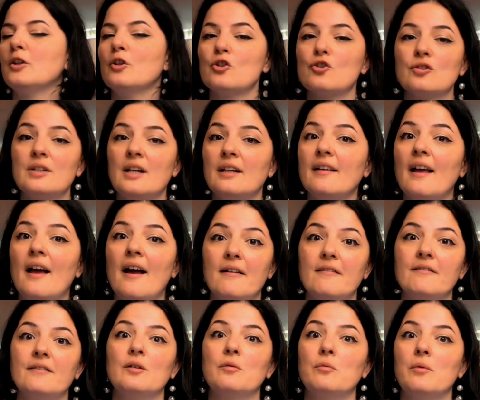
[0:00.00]
You should not
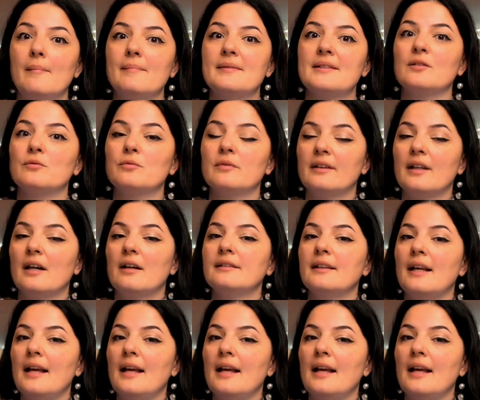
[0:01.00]
have a website without